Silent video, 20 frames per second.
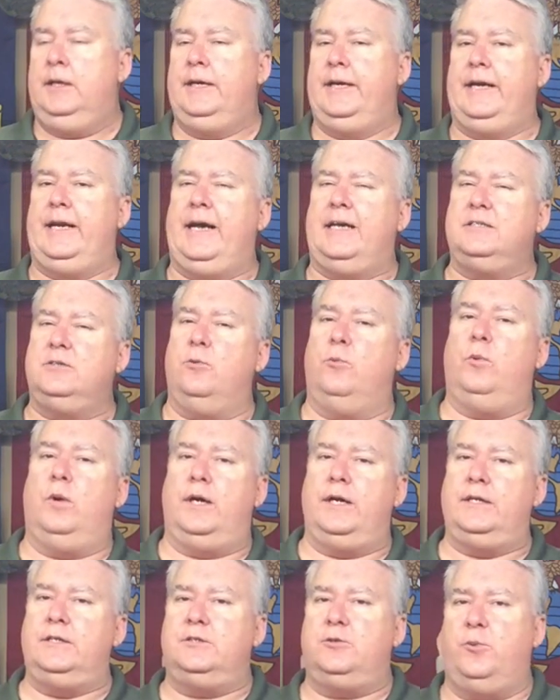It has a
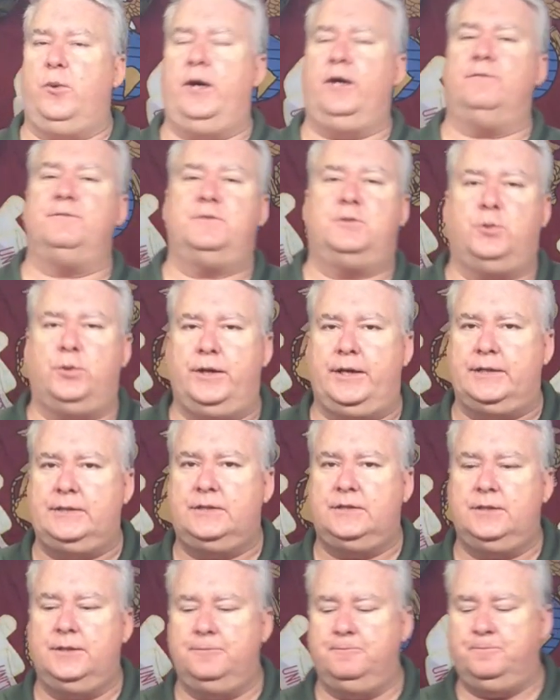1 in 12
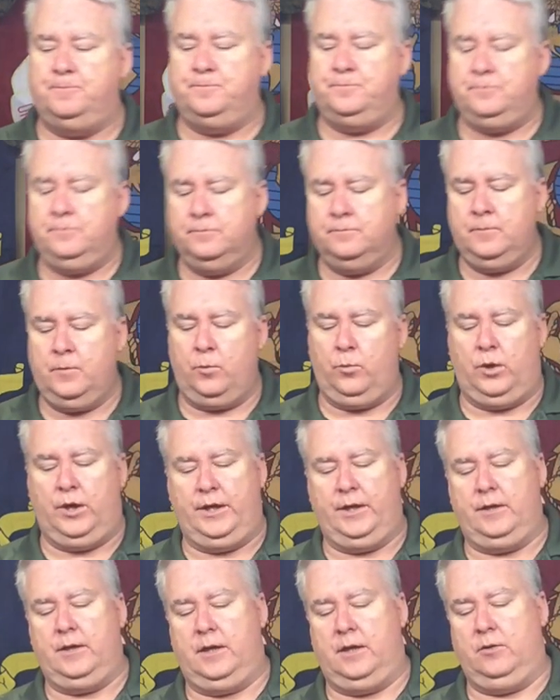twist,
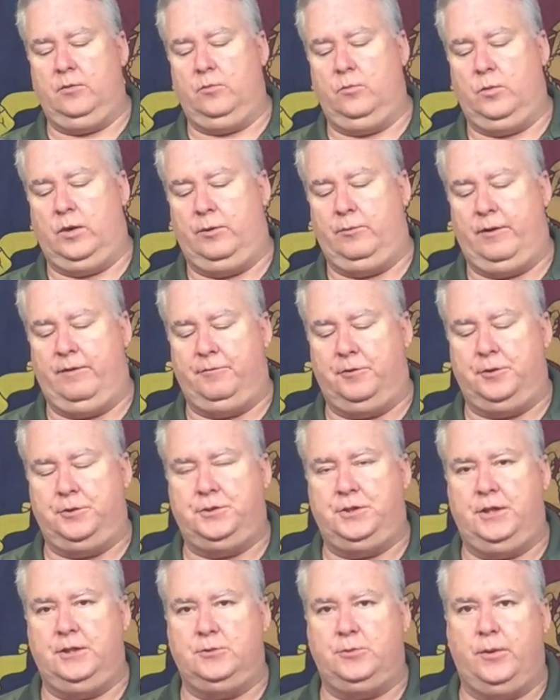one
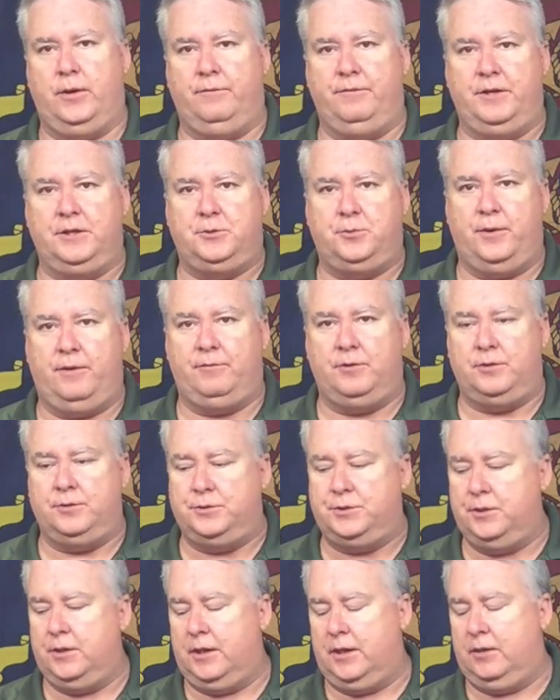revolution in 12-inch
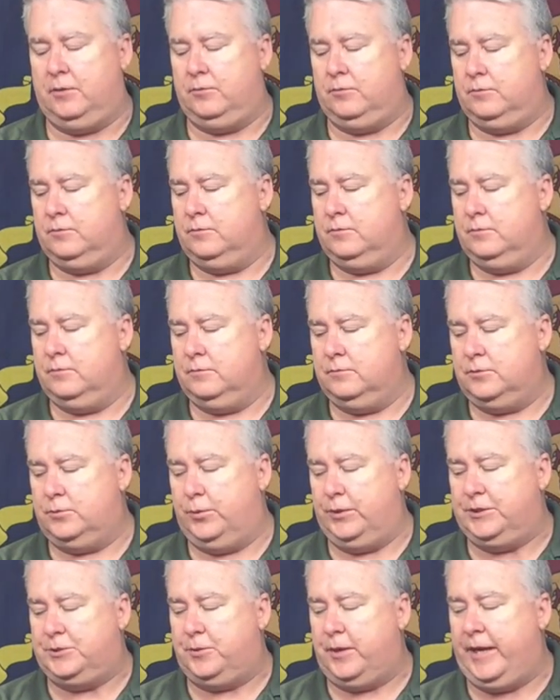revolution twist